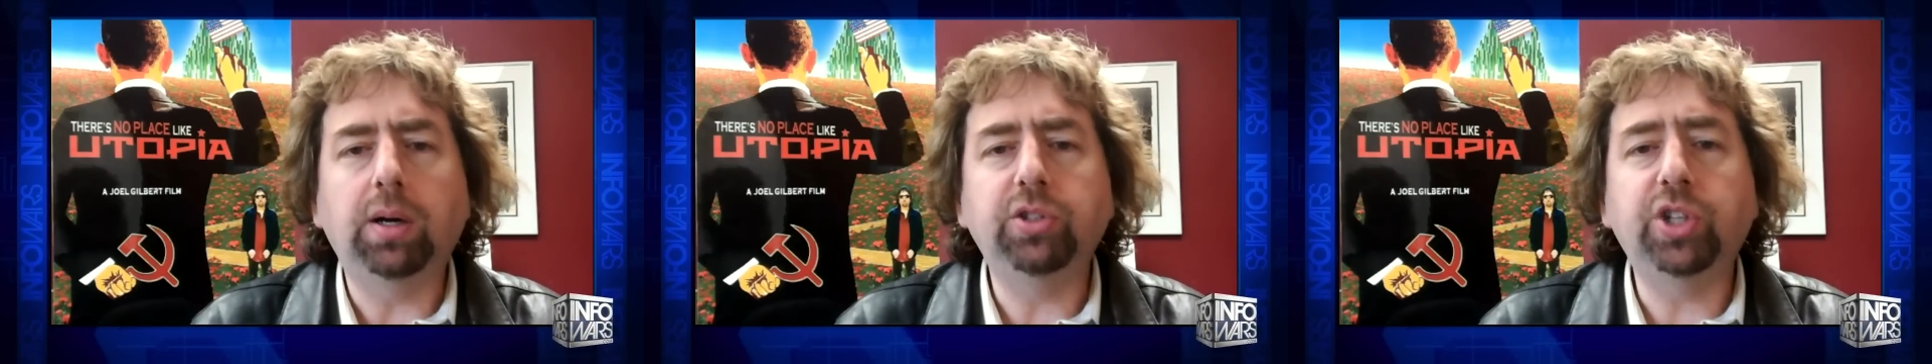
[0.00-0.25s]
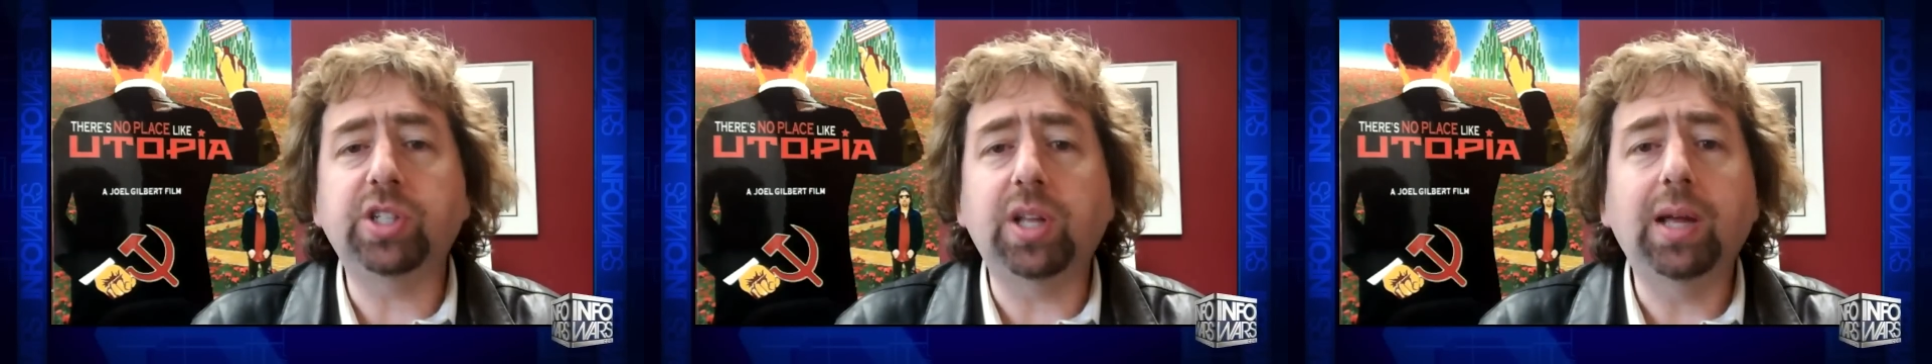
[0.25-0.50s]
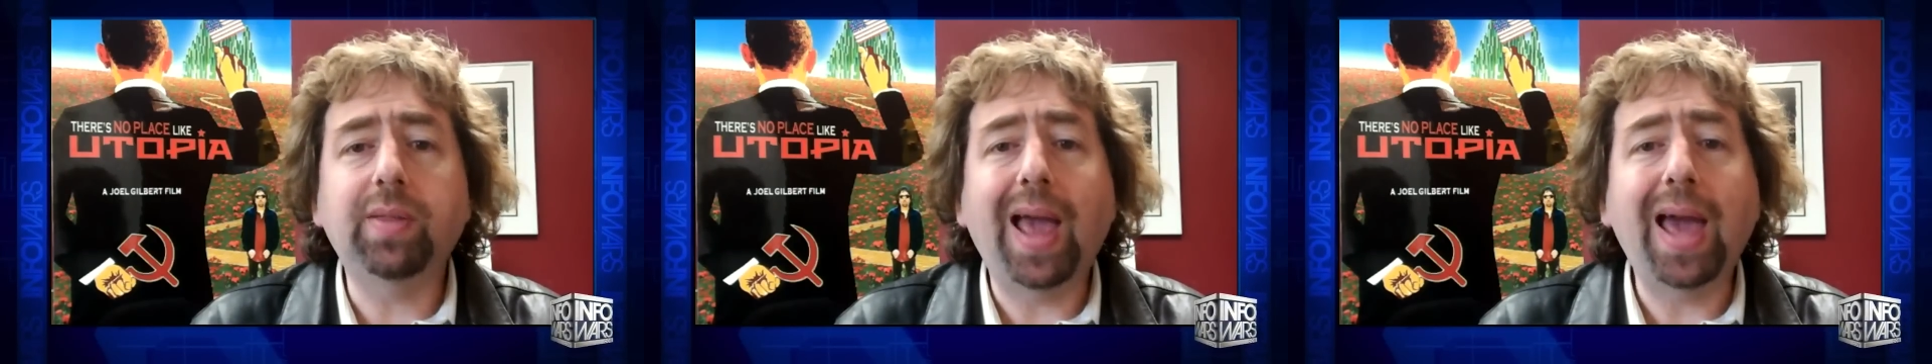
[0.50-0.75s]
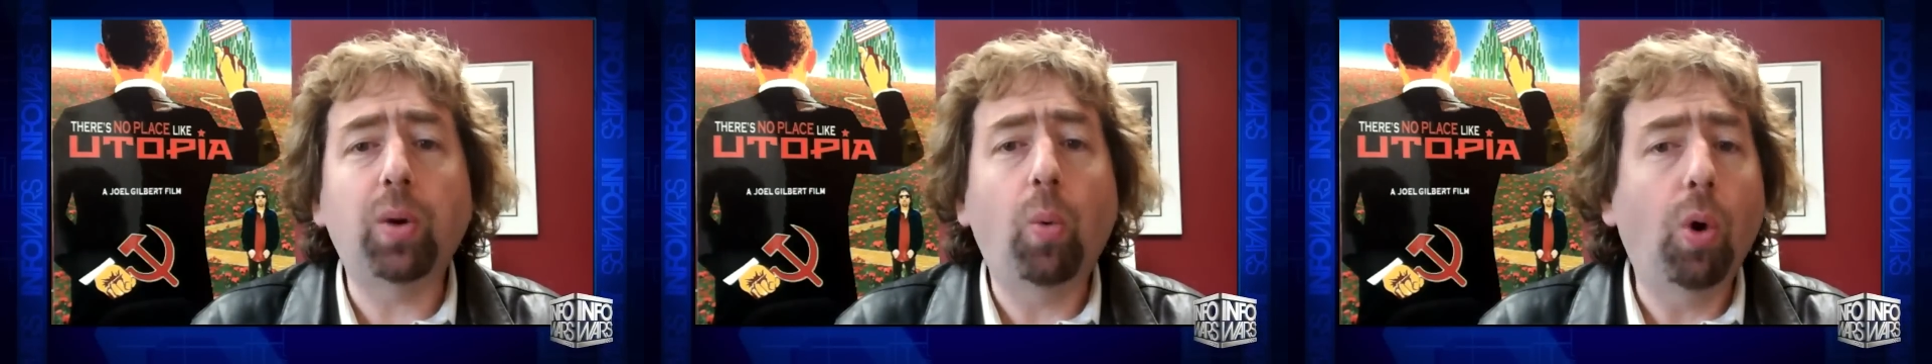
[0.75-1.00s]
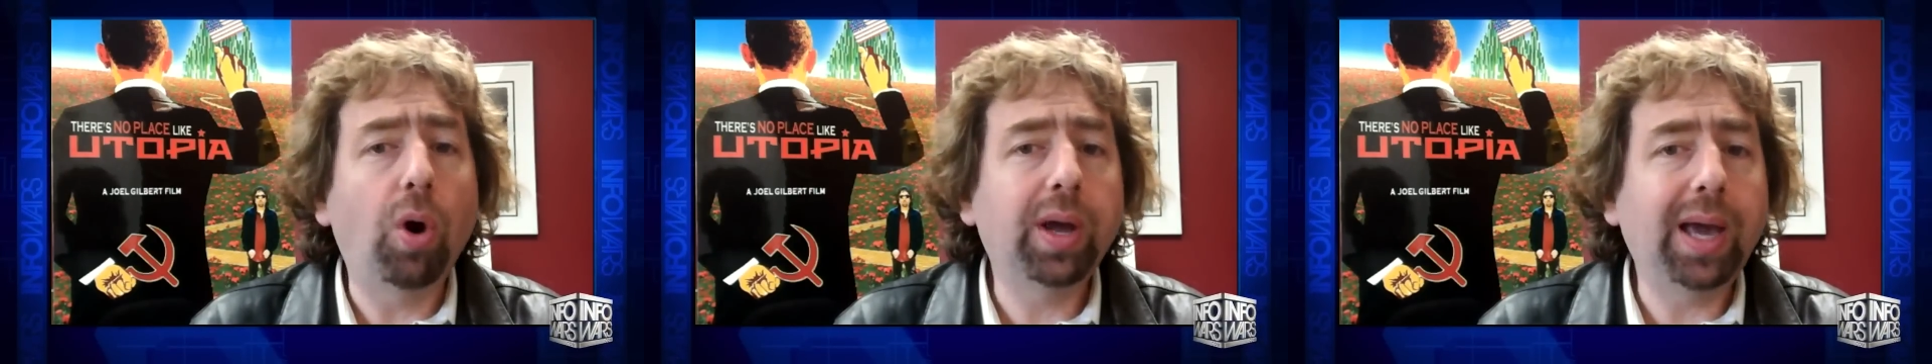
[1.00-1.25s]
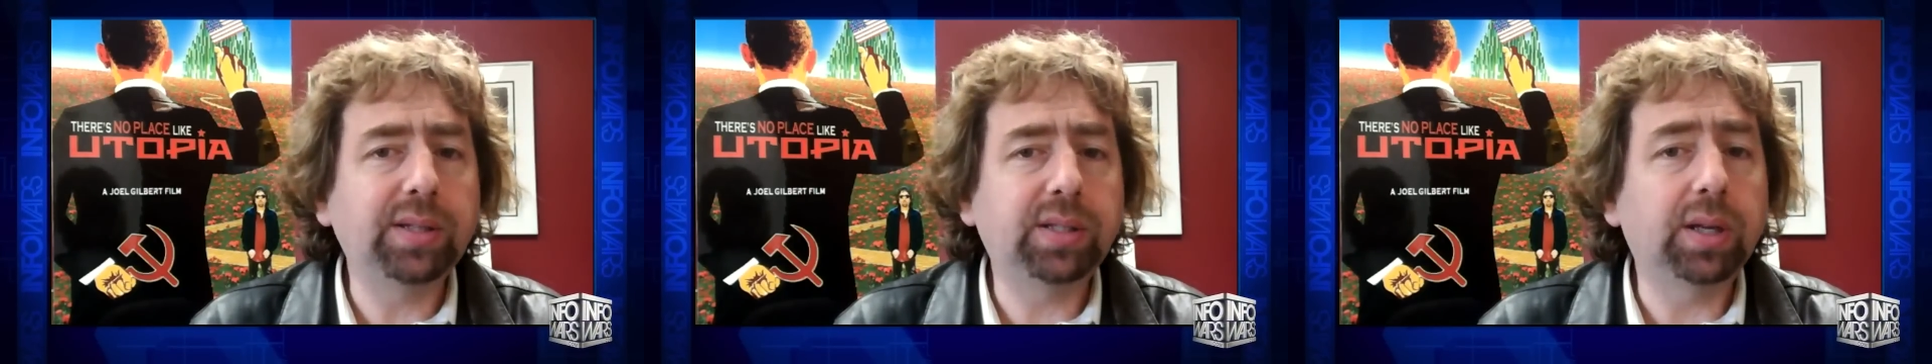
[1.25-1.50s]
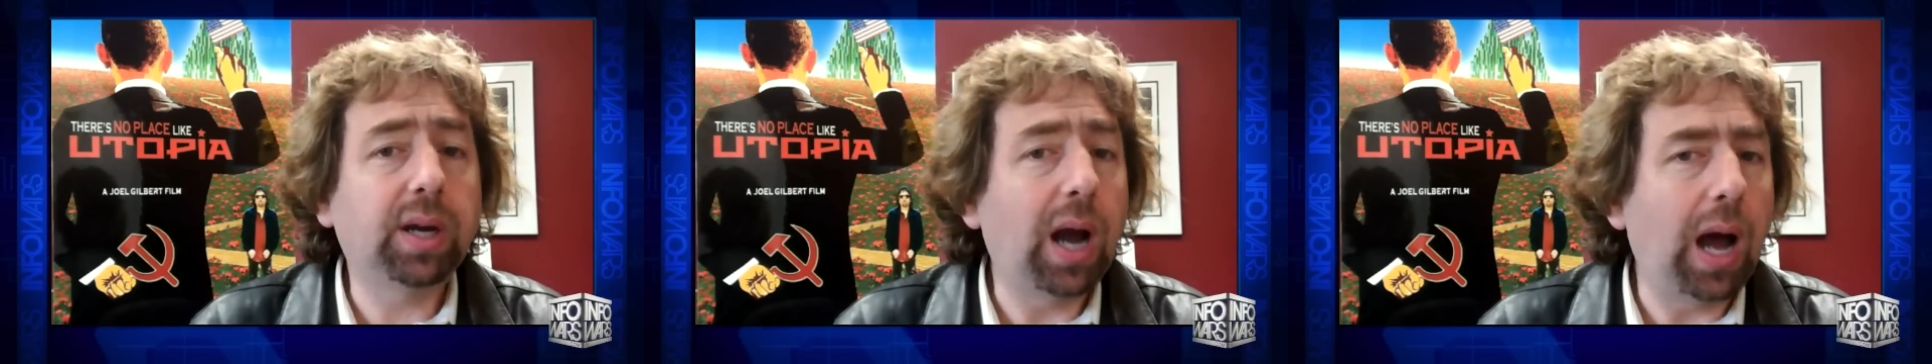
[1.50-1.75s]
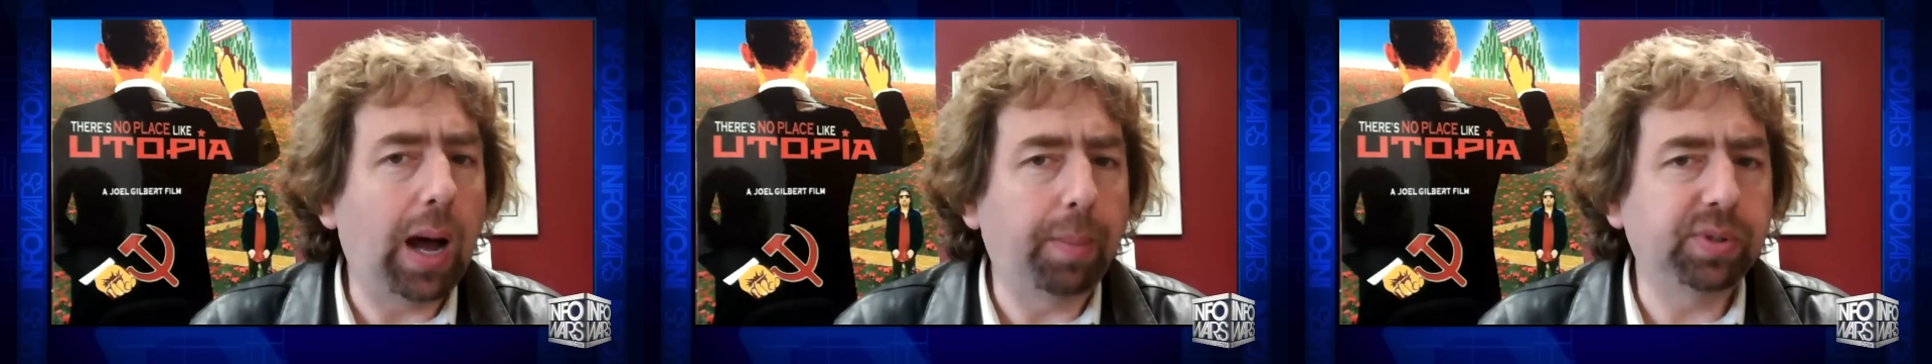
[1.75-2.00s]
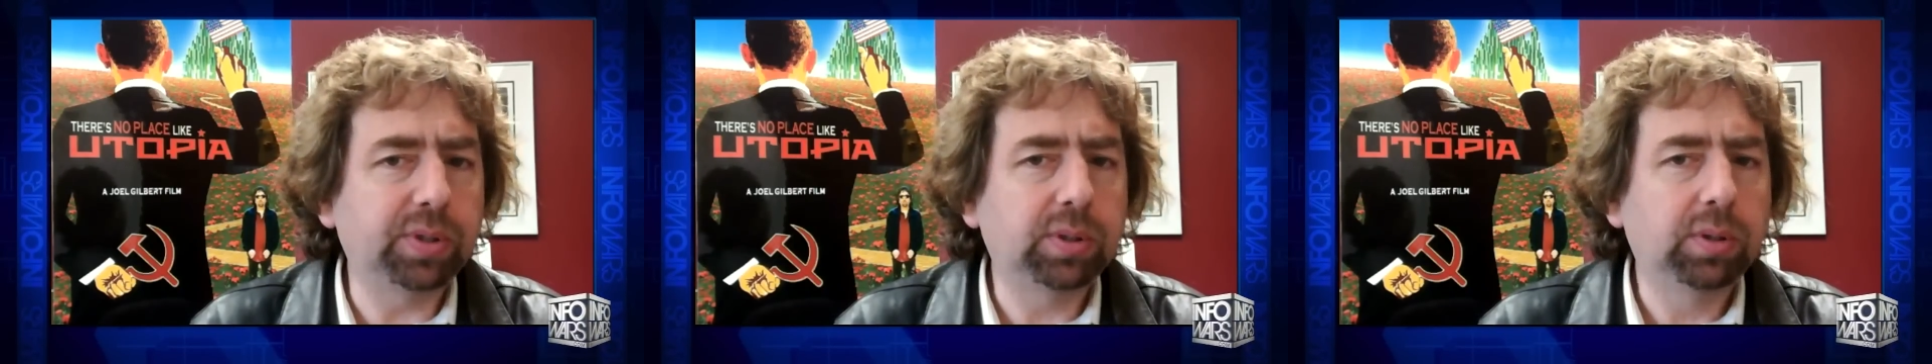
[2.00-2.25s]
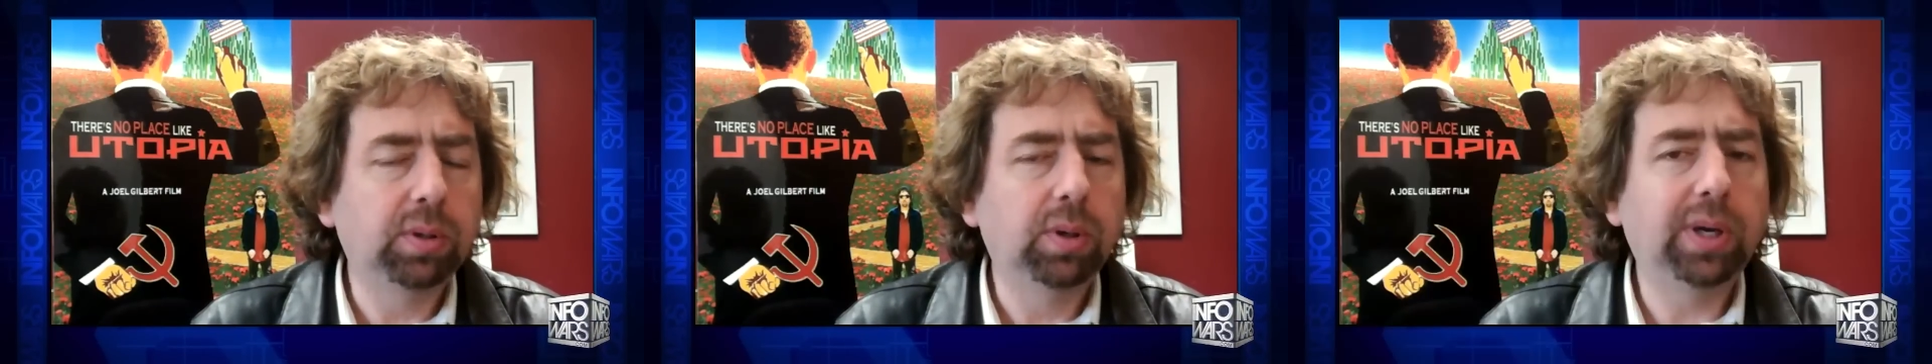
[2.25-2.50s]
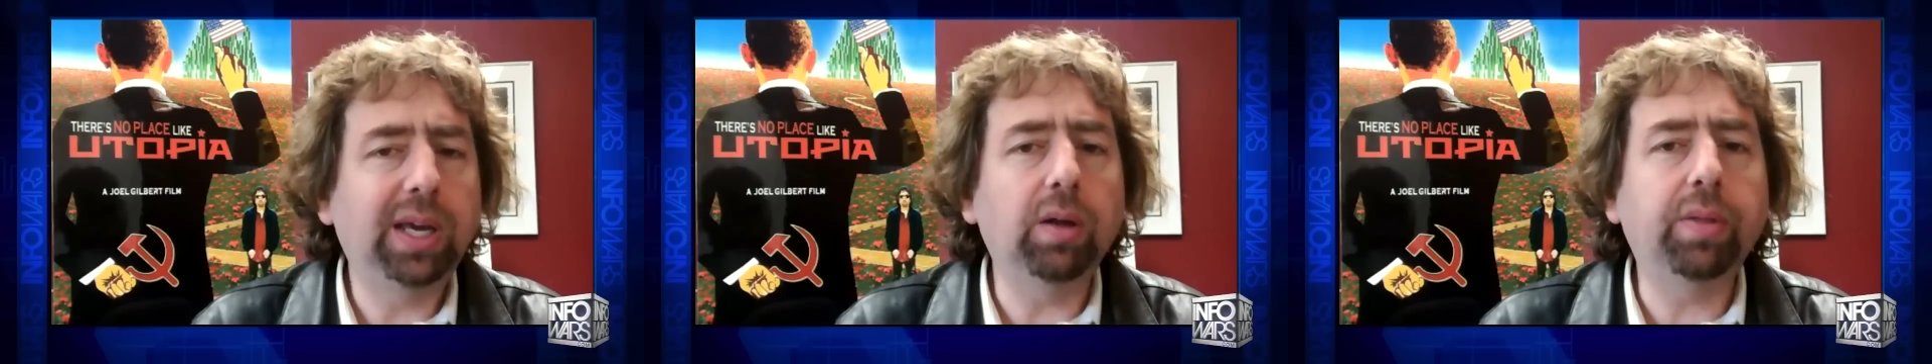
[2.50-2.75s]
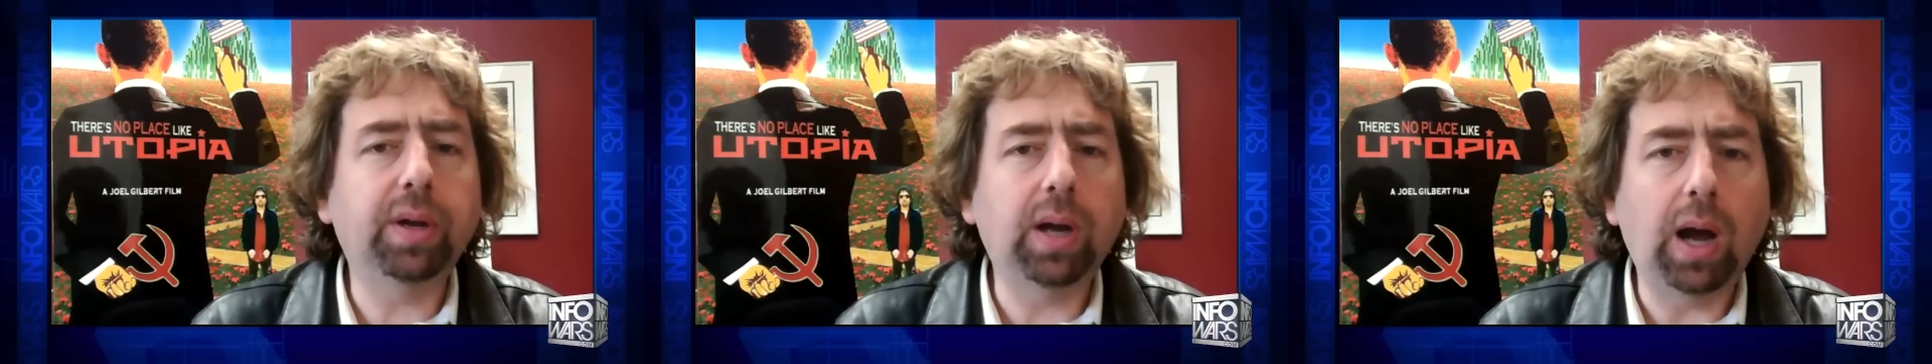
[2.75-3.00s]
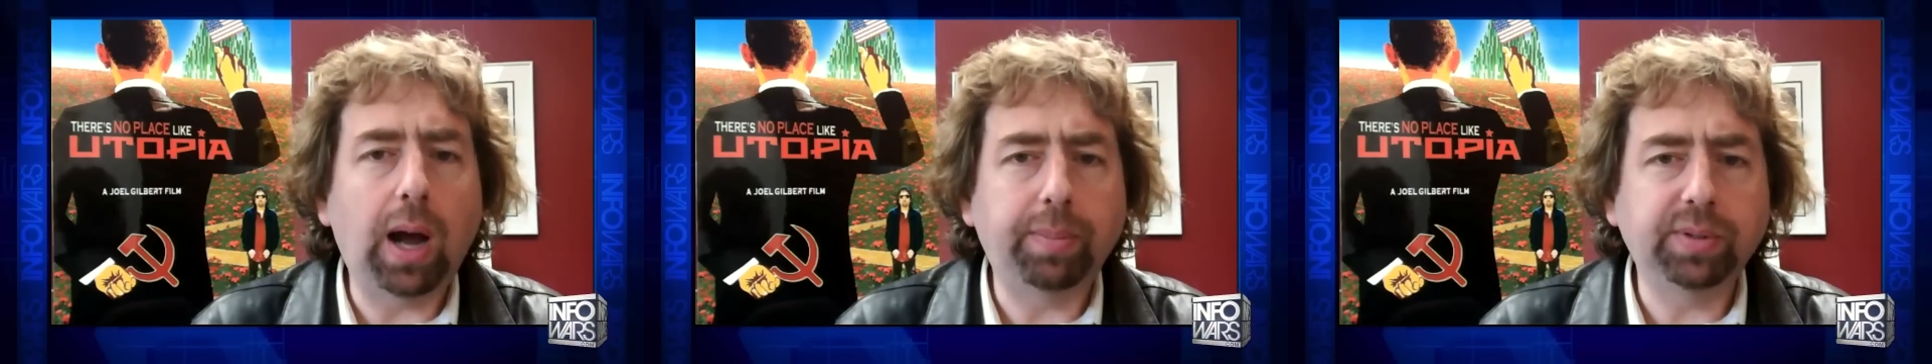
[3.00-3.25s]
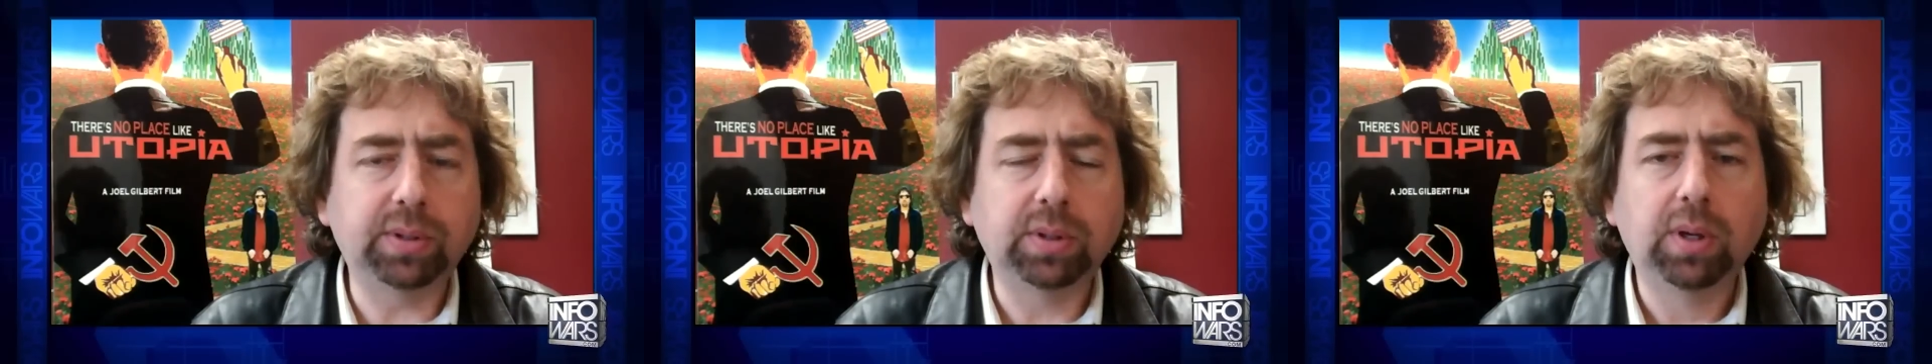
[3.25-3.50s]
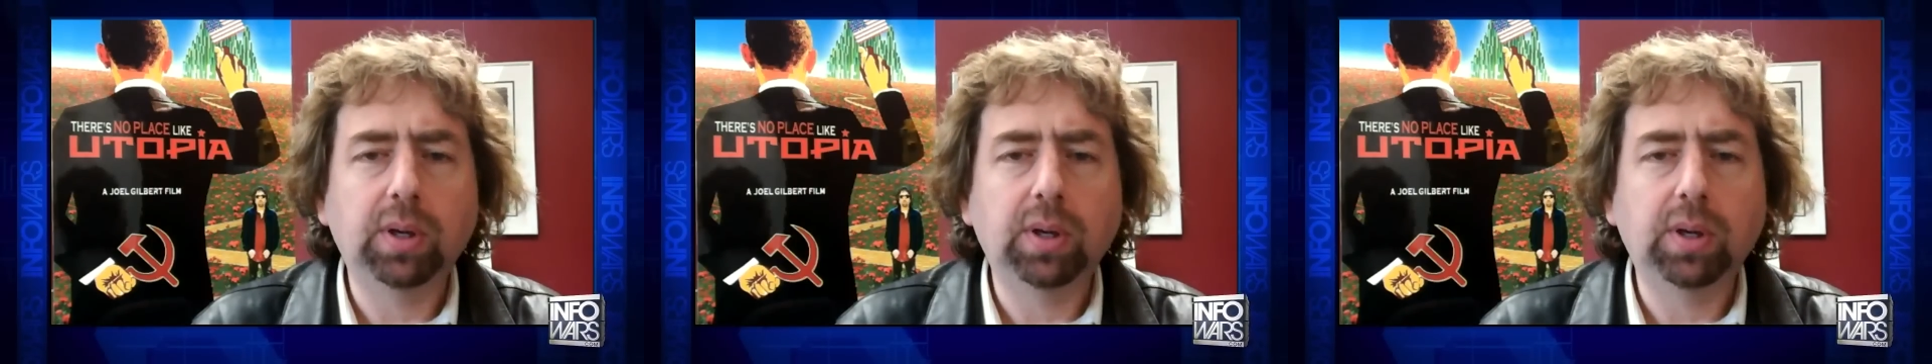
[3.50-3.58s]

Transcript: Just like they had a war against the cops, kill the cops.